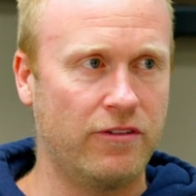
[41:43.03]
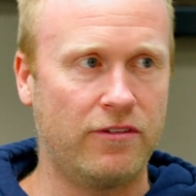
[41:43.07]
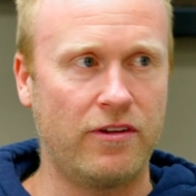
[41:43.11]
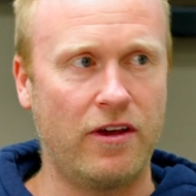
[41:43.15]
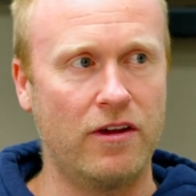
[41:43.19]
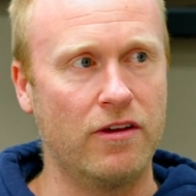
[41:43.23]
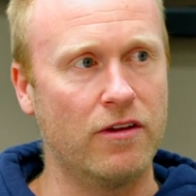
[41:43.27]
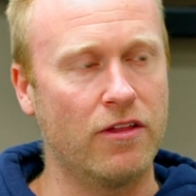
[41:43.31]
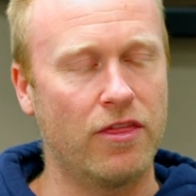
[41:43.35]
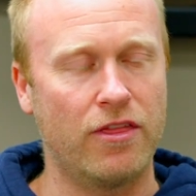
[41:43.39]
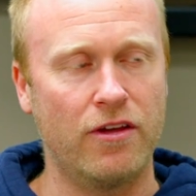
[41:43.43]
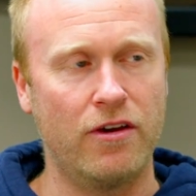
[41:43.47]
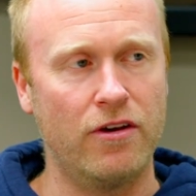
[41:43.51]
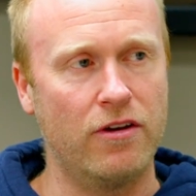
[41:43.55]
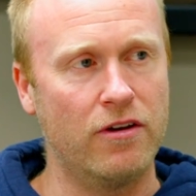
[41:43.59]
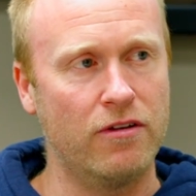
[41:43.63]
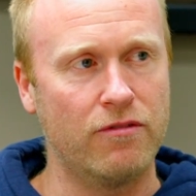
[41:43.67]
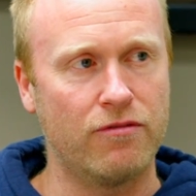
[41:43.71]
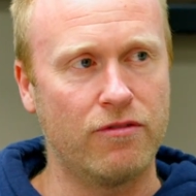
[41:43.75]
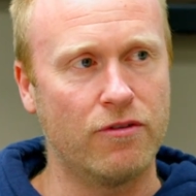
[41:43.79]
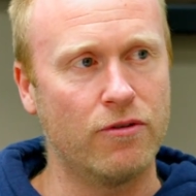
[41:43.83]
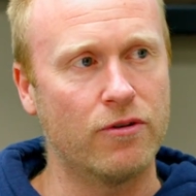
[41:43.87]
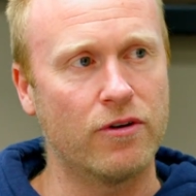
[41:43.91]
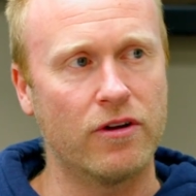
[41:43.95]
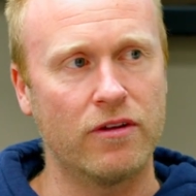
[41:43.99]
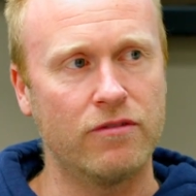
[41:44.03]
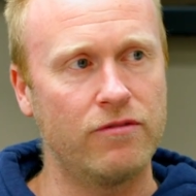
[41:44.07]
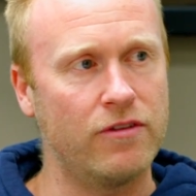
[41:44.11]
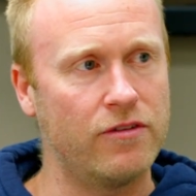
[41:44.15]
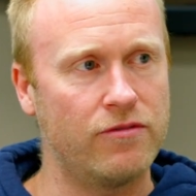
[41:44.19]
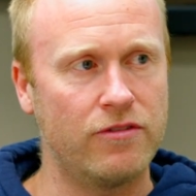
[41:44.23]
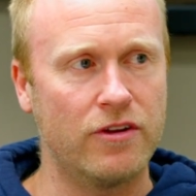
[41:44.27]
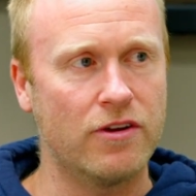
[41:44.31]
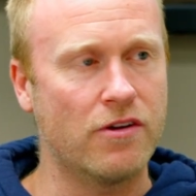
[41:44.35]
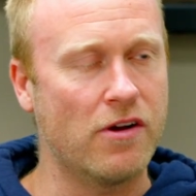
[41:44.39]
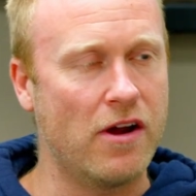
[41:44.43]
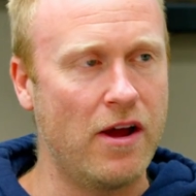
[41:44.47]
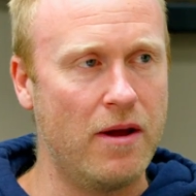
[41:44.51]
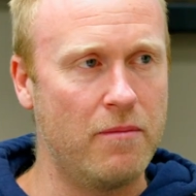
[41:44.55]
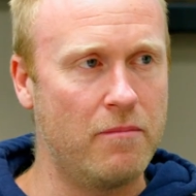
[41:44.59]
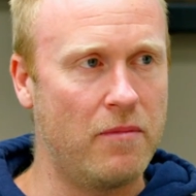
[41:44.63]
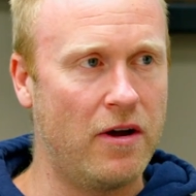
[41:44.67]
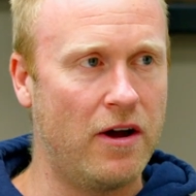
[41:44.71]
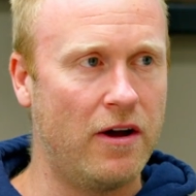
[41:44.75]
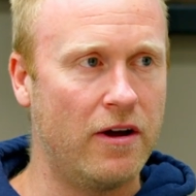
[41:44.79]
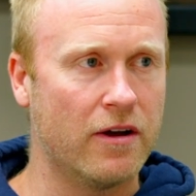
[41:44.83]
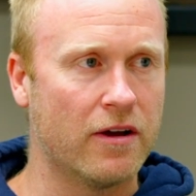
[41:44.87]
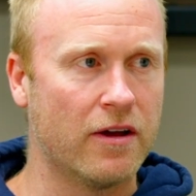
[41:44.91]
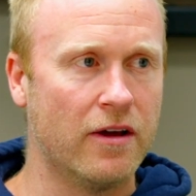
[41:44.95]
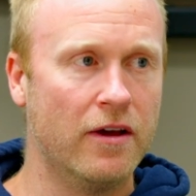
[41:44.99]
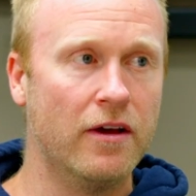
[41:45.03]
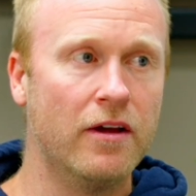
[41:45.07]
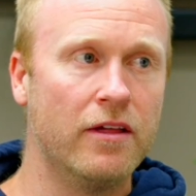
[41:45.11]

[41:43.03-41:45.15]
say your 30, 40, 50 grand mark.